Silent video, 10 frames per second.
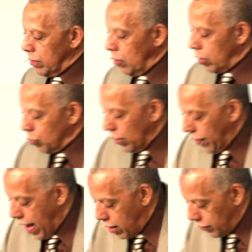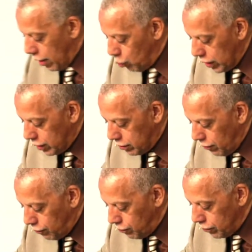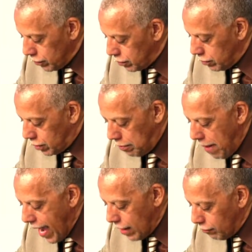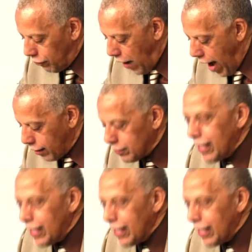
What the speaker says: Lord, wilt thou that we command fire?